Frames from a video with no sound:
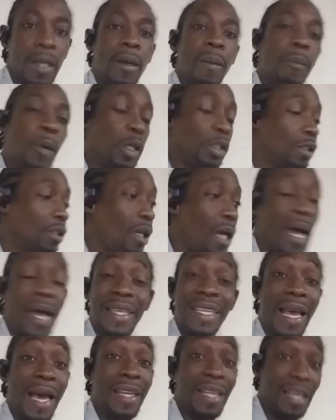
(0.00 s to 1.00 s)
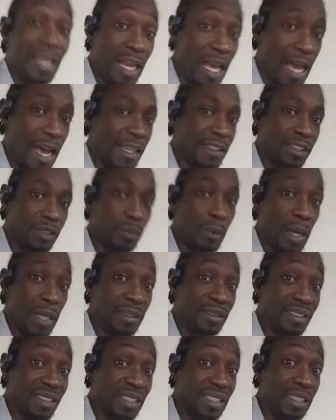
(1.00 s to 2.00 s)
But because you're the last
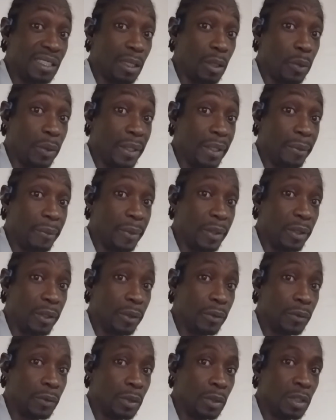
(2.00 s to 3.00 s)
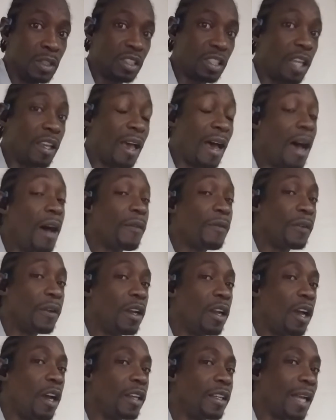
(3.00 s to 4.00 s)
man stay with him, you know. So you have to
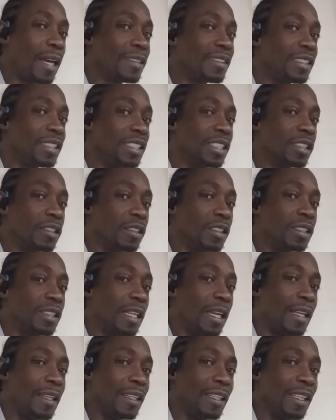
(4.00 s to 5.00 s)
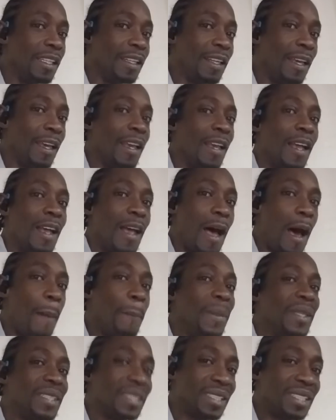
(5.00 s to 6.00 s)
learn that secret technique there.
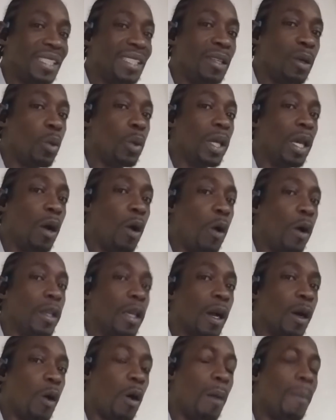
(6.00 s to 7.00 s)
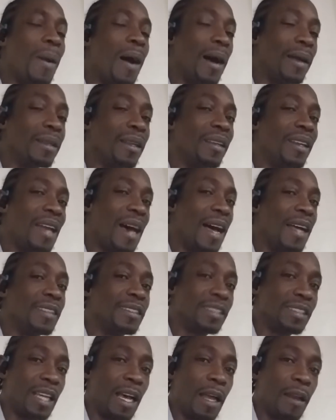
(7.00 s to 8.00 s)
I'm see the way how you come on the
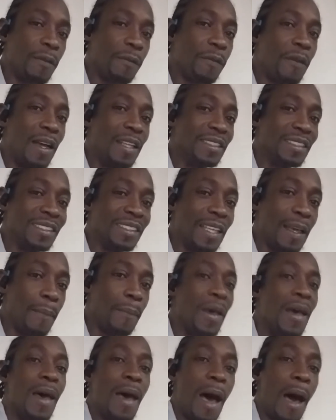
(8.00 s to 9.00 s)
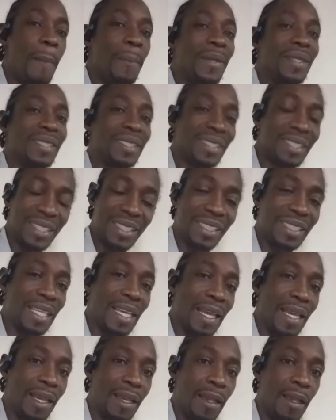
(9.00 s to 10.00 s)
dancehall fans them. I'm see
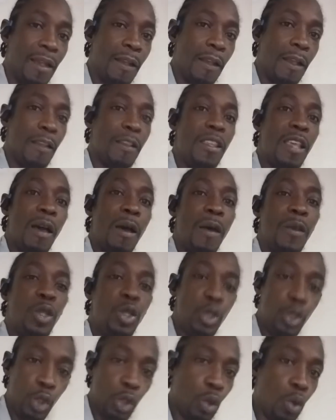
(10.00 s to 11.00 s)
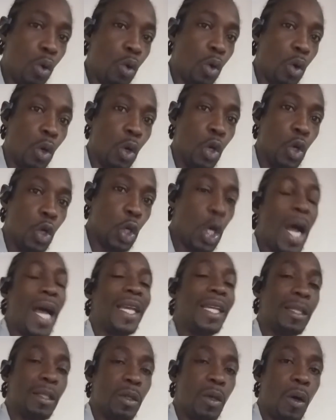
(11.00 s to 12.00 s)
say you
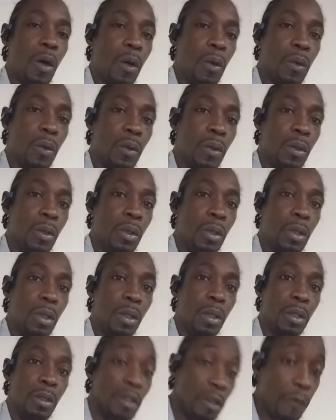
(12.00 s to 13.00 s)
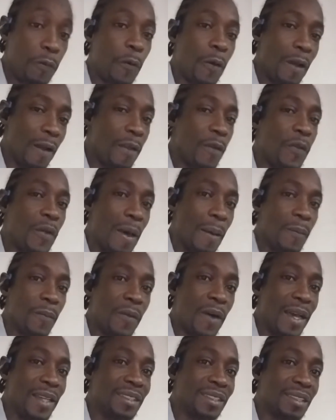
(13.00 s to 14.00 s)
right now, differently from
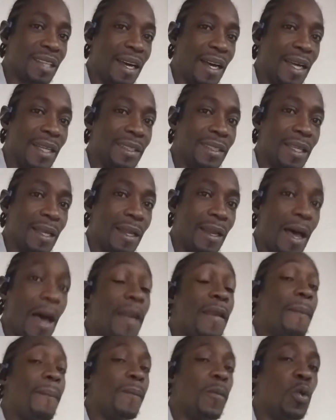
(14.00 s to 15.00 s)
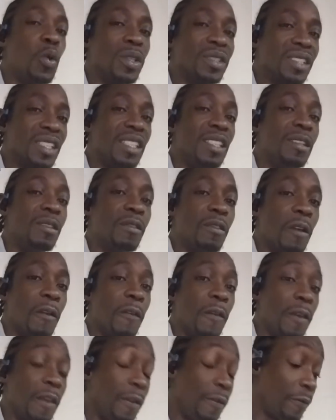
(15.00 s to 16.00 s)
Vybz Kartel, are the most
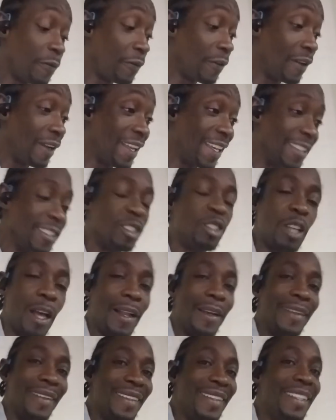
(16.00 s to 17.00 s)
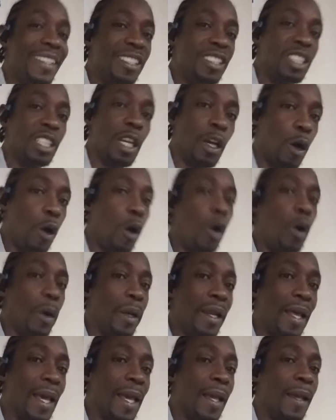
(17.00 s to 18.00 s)
influential DJ out
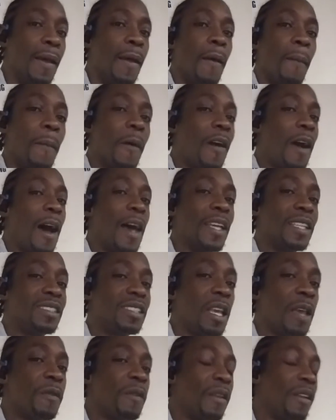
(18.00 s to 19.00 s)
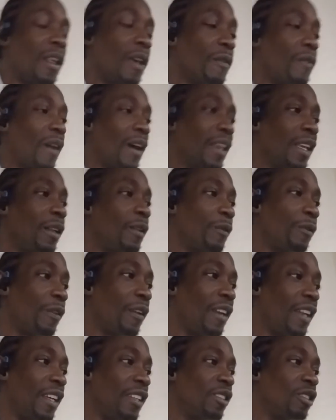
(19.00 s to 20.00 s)
there. Because I say if you're never
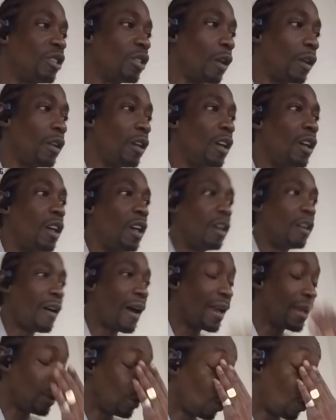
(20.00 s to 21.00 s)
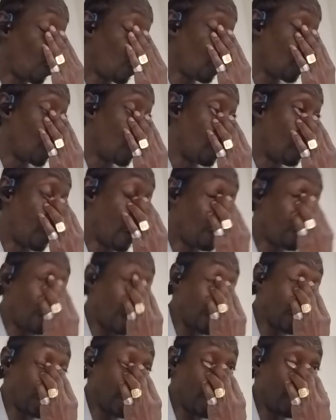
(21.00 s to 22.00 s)
influential, right now,
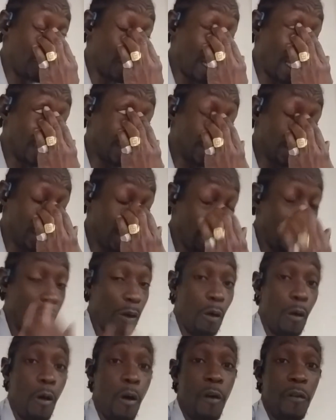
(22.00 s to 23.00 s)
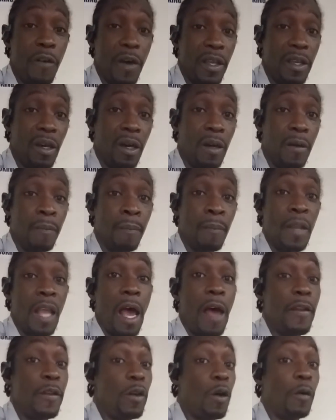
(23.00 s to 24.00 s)
more of them are still over here.
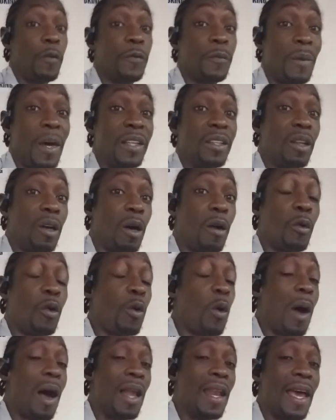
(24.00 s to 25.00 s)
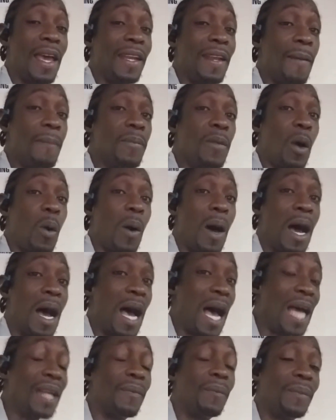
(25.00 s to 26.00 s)
Enough man now go on like them now
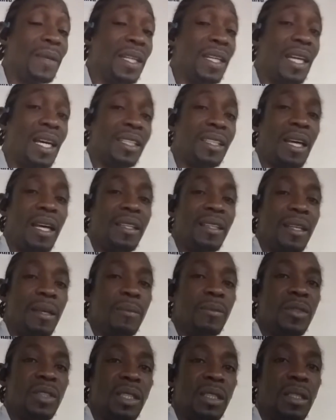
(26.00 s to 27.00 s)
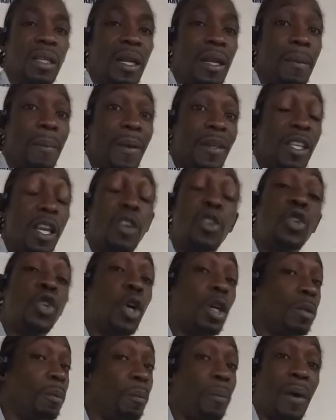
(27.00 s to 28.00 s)
and admit that and them thing there. You
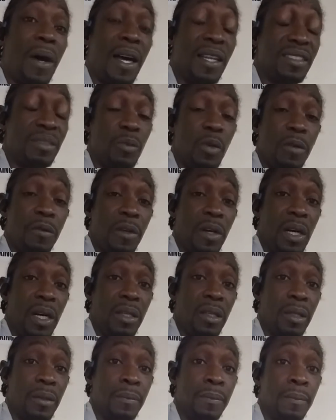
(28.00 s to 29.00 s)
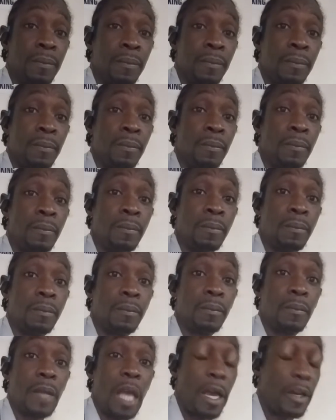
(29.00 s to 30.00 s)
run past more
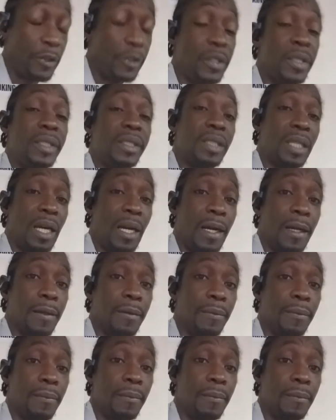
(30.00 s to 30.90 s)
a real talk.